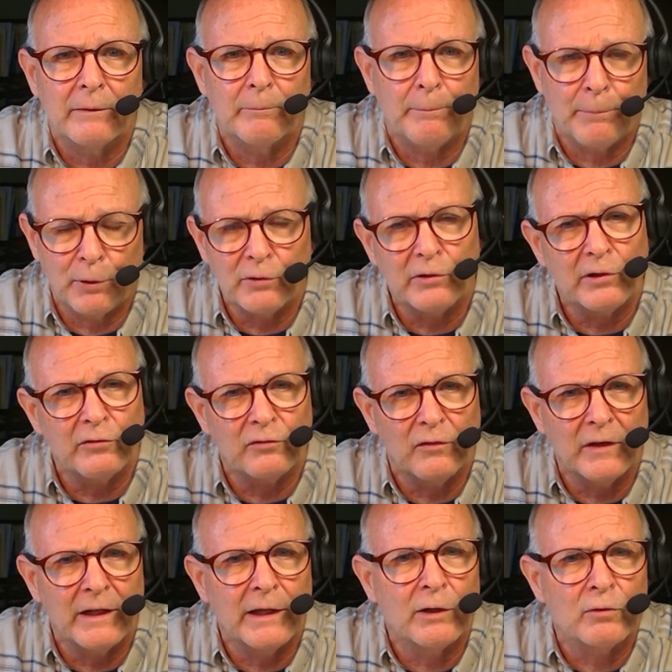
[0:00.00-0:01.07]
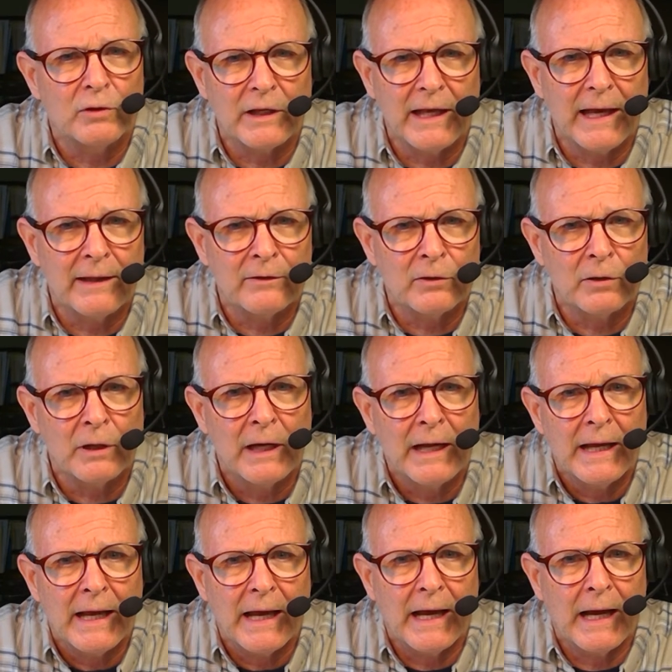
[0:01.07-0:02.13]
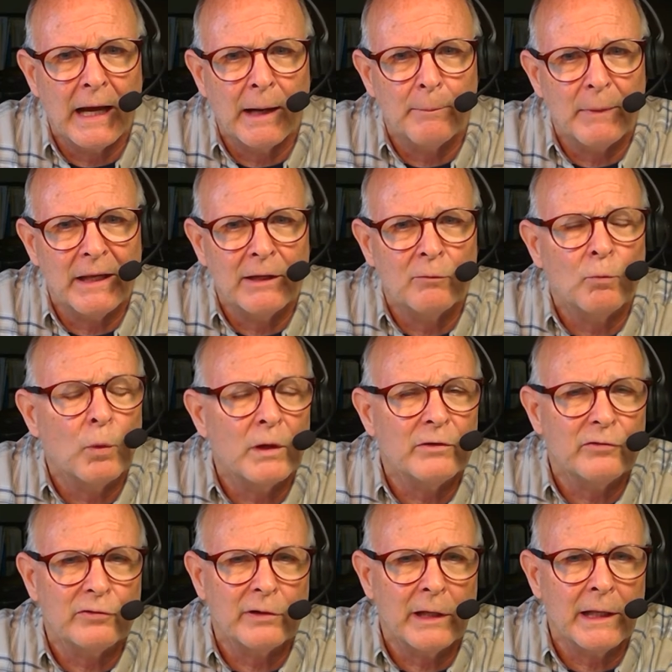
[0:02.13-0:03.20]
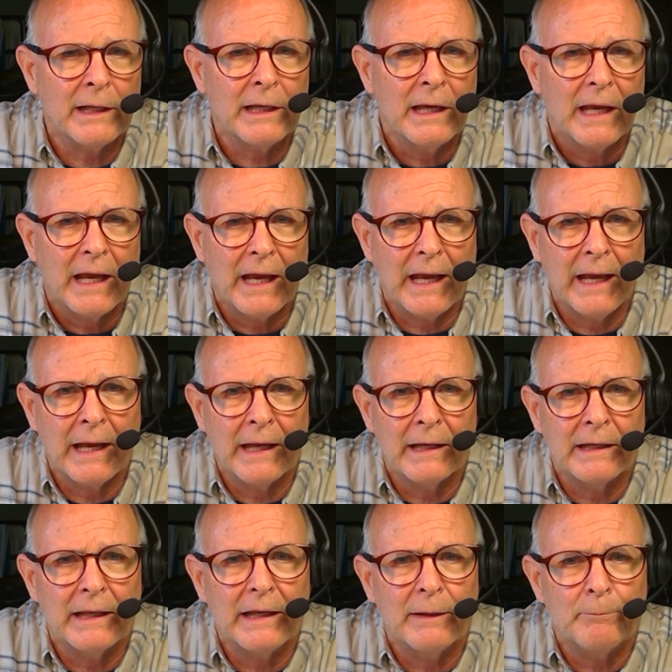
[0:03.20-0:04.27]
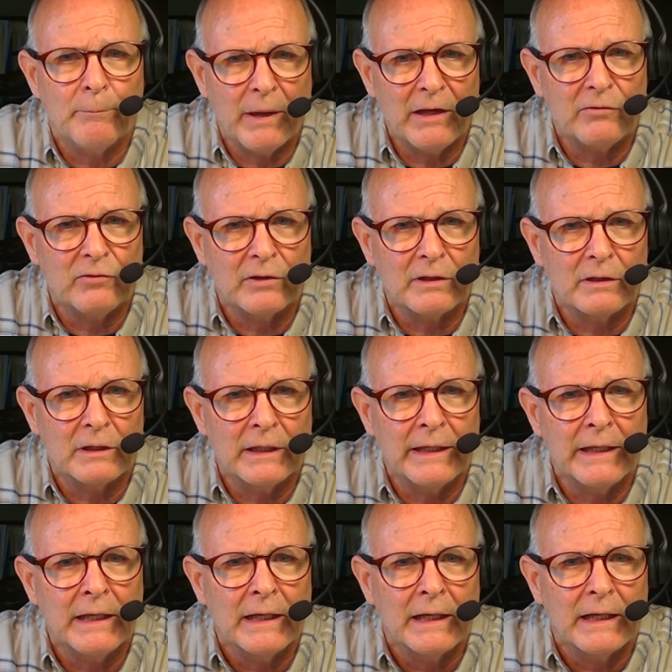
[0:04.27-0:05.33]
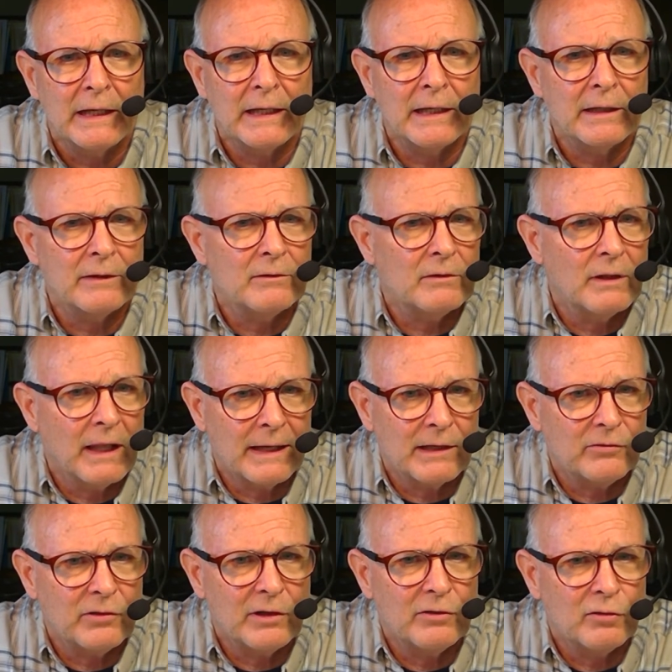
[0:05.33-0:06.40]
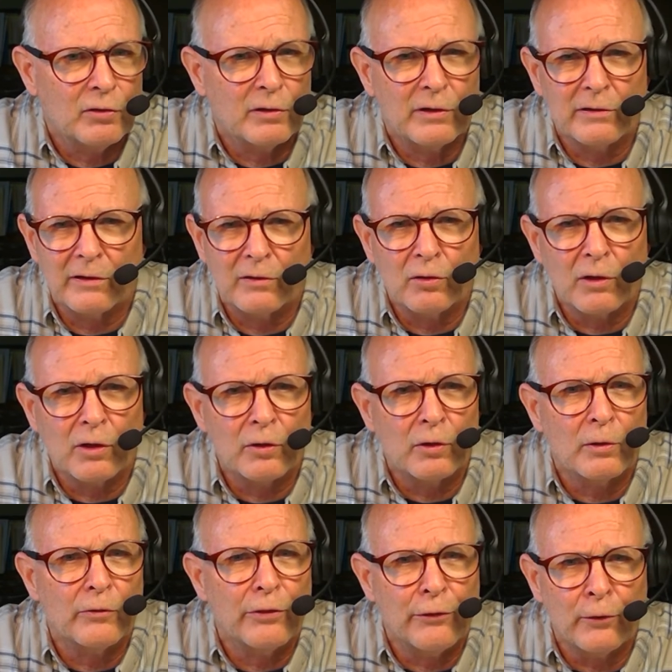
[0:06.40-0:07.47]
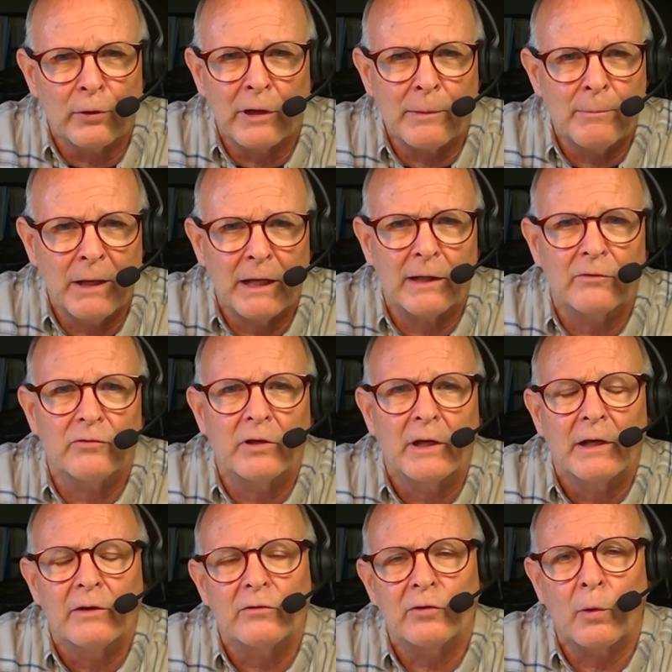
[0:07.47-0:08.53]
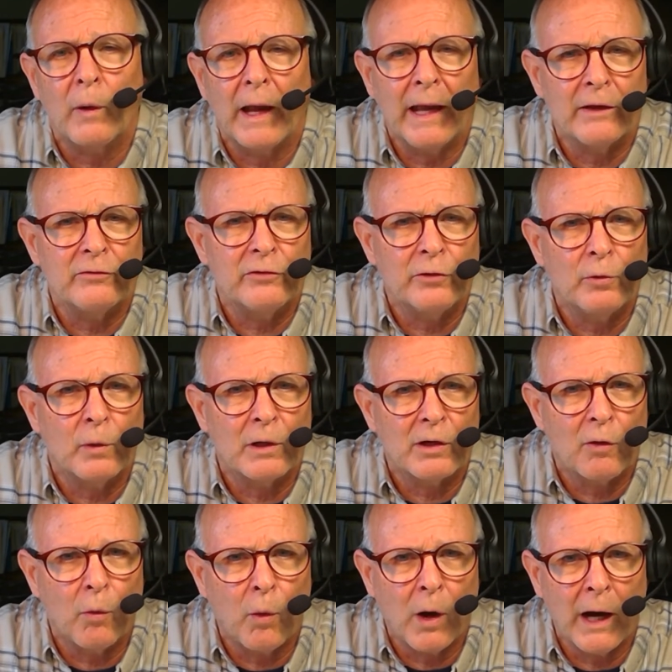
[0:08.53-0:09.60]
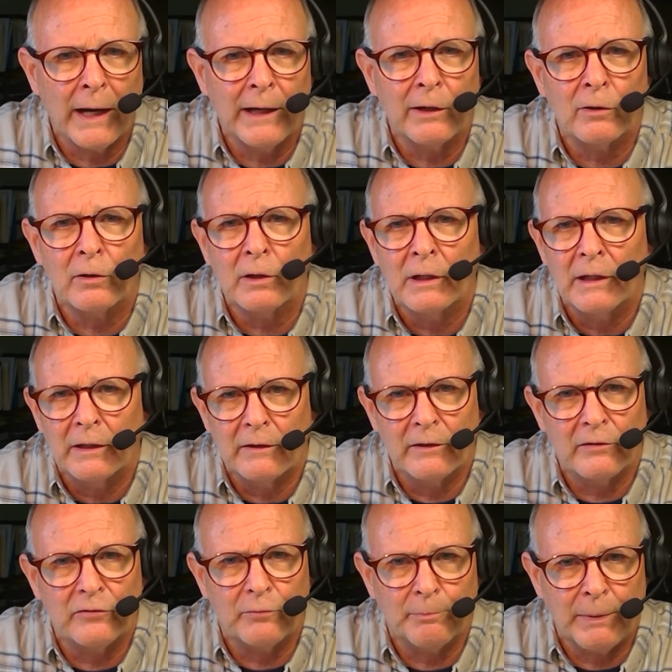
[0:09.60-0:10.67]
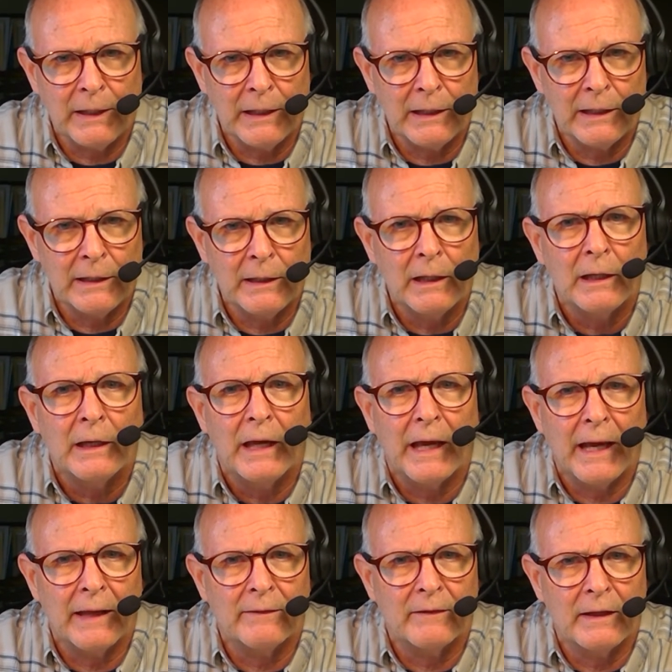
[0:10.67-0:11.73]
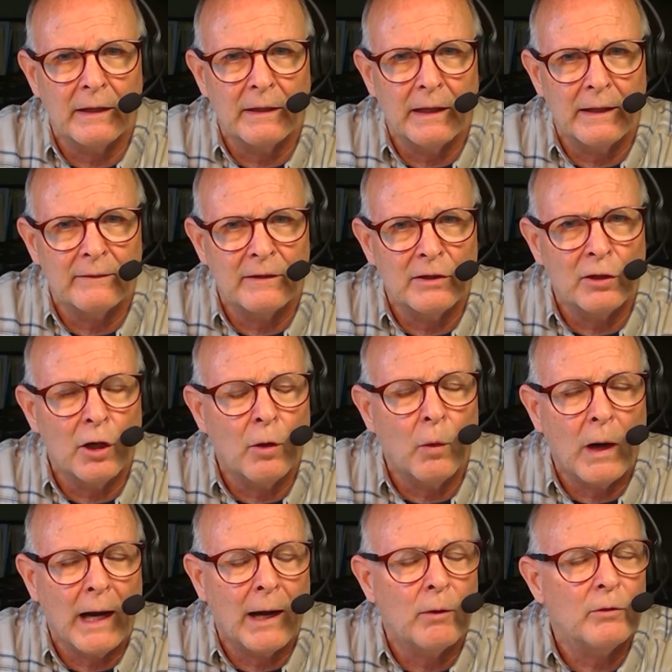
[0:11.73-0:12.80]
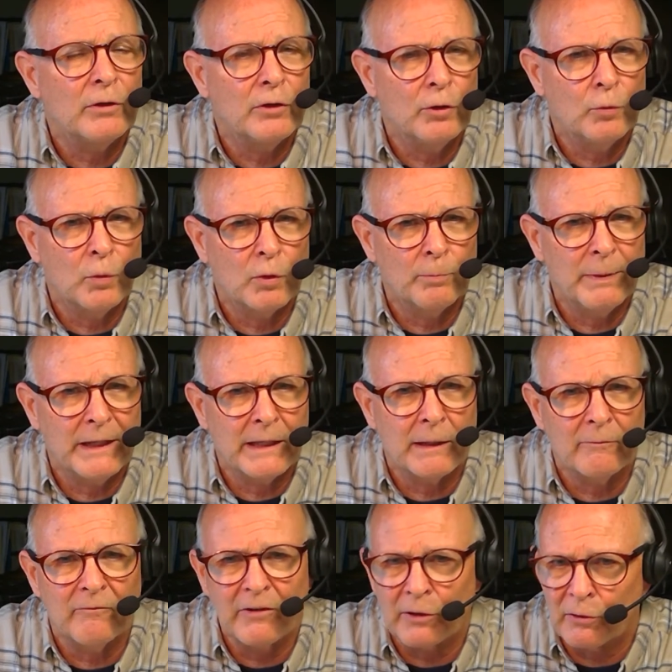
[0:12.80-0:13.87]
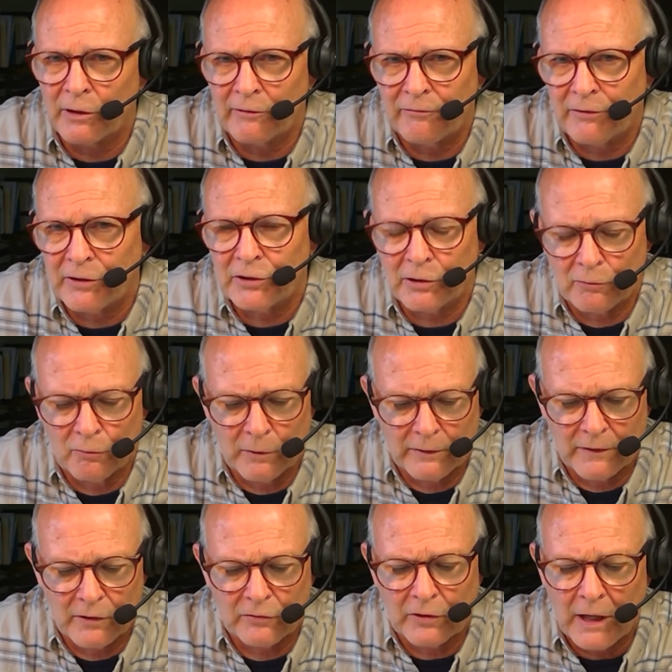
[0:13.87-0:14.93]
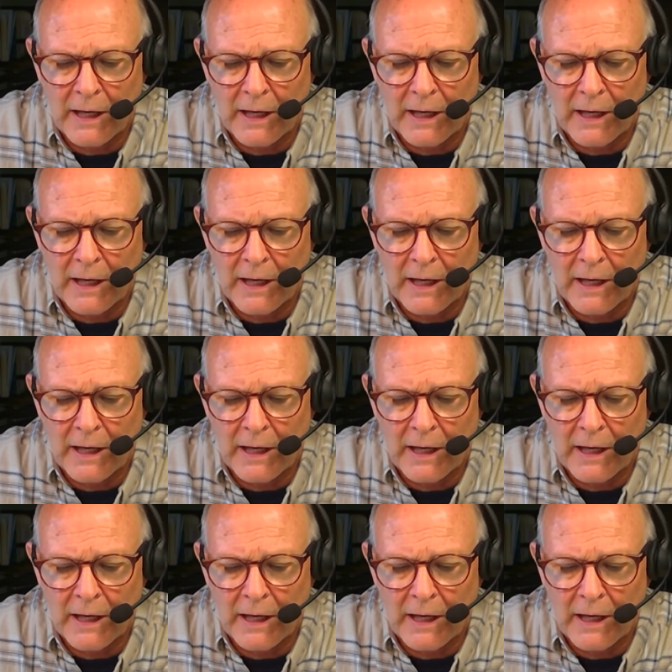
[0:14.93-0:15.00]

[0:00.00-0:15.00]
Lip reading: put this video together in one sitting, and it basically, like I said, took her 30 minutes. So as you acquire the speed and the know-how, you will become very efficient with this,